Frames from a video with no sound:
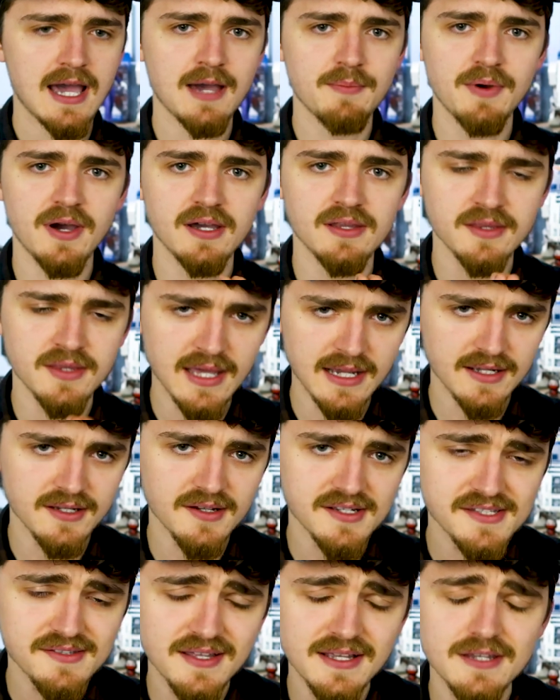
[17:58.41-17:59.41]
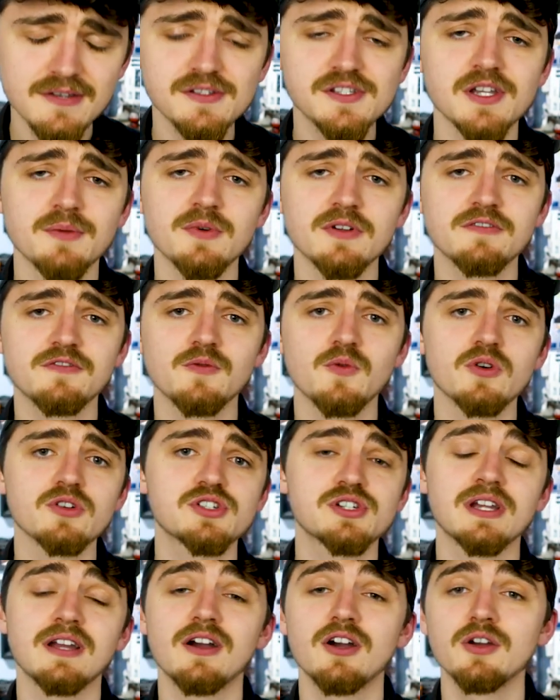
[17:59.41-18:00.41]
Uh, but other than that, guys, thank you so much for
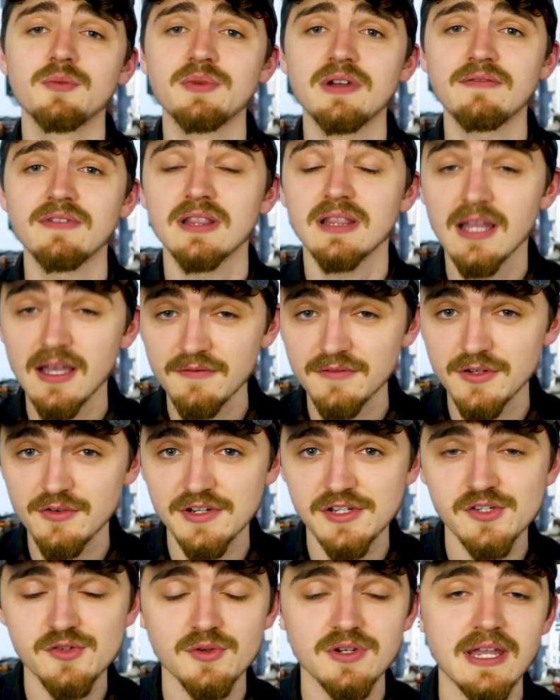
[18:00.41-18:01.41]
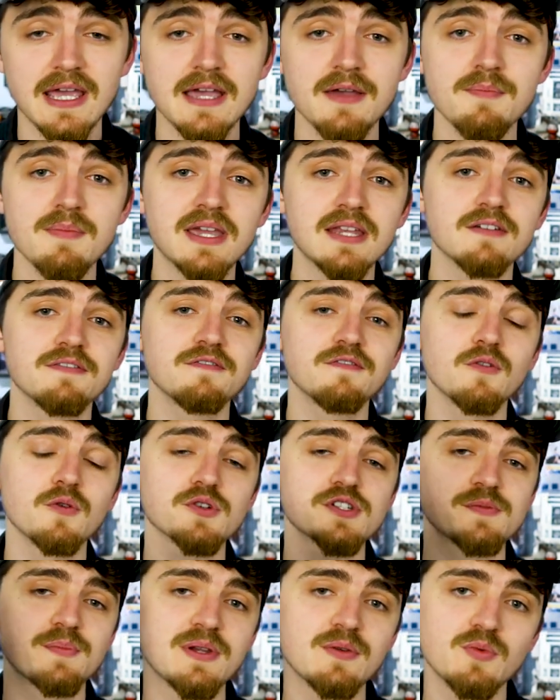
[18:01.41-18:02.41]
watching. I hope you have a lovely rest of your day, and may the
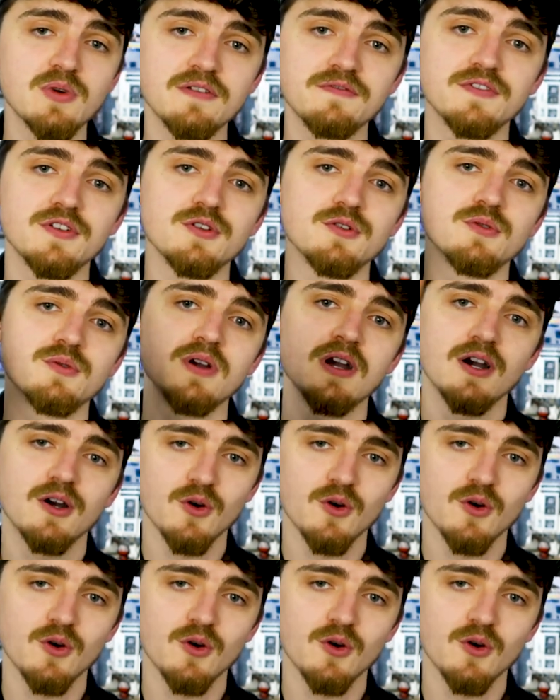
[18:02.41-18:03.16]
Force be with you